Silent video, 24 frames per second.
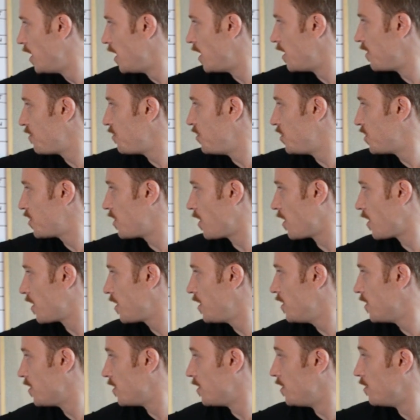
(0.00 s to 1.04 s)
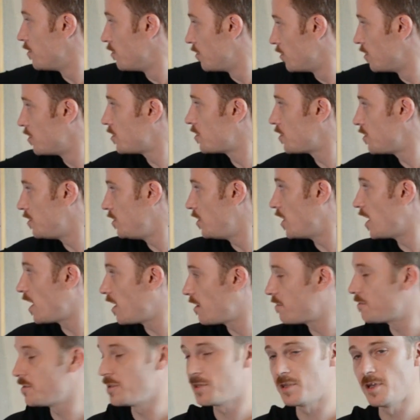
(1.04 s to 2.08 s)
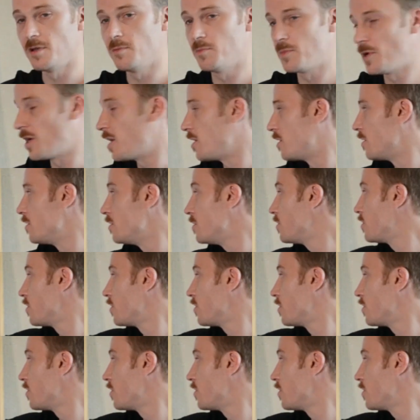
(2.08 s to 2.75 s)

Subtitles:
And if you start here, you'll notice you have the same pattern.